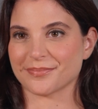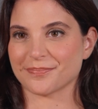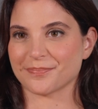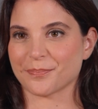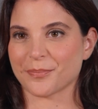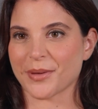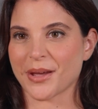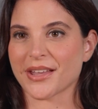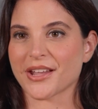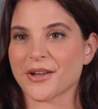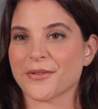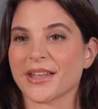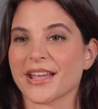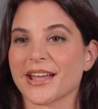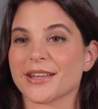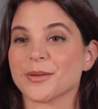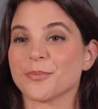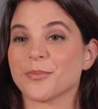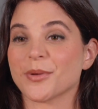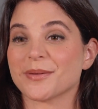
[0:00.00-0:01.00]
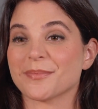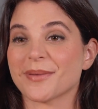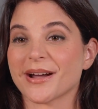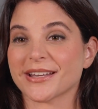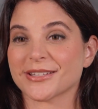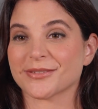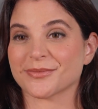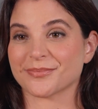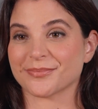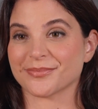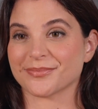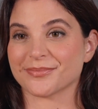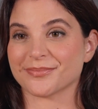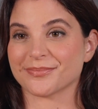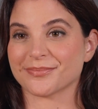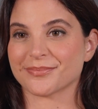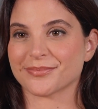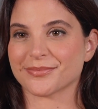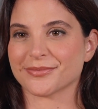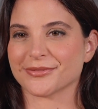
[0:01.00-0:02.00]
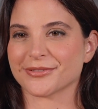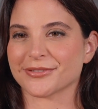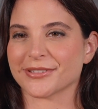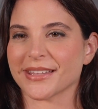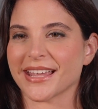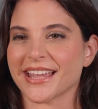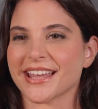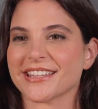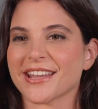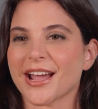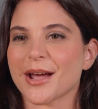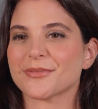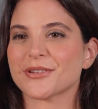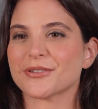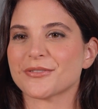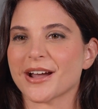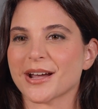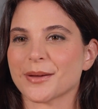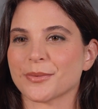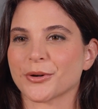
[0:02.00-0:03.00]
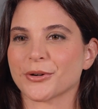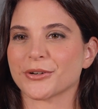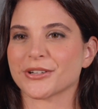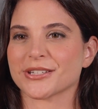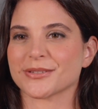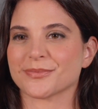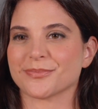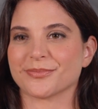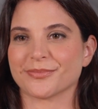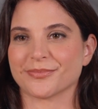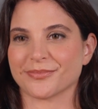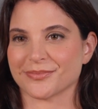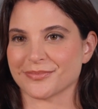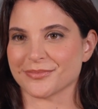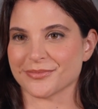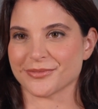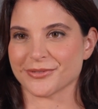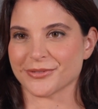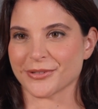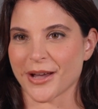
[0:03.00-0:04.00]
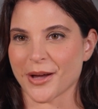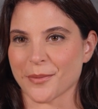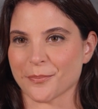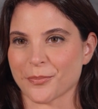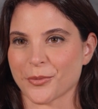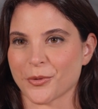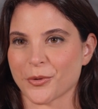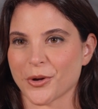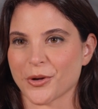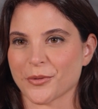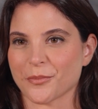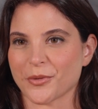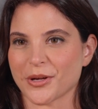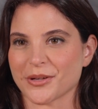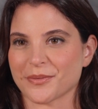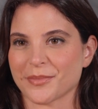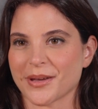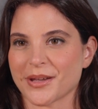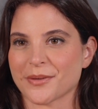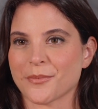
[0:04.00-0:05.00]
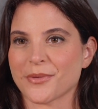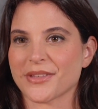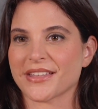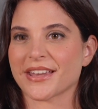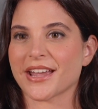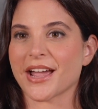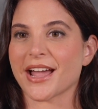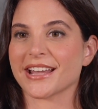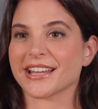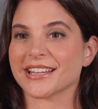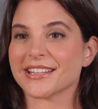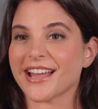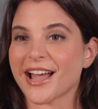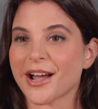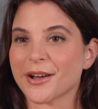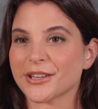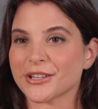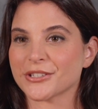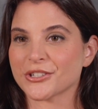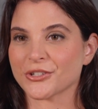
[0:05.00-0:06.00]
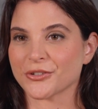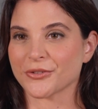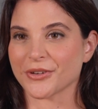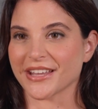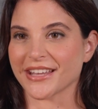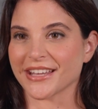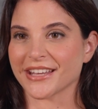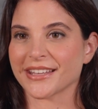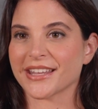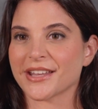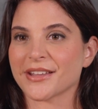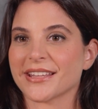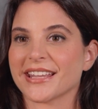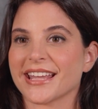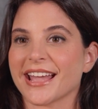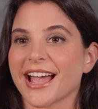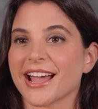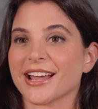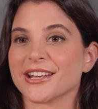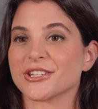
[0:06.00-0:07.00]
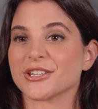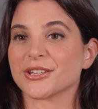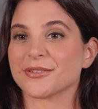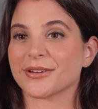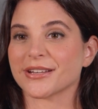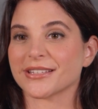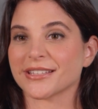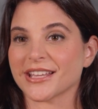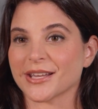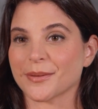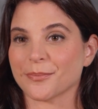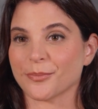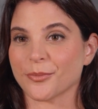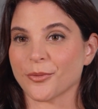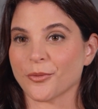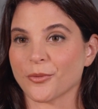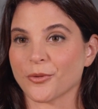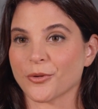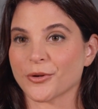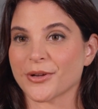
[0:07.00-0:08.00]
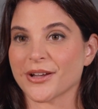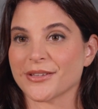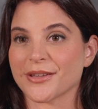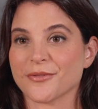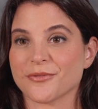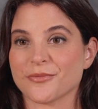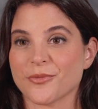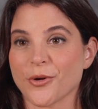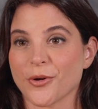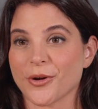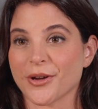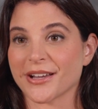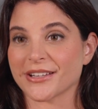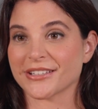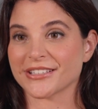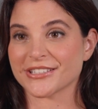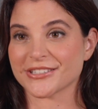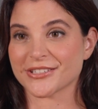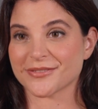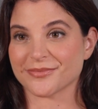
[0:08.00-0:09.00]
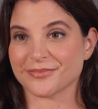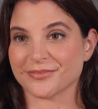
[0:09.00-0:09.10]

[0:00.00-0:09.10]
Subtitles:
Mercury and the Woodman, Aesop's Fables. A poor woodman was cutting down a tree near the edge of a deep pool in the forest.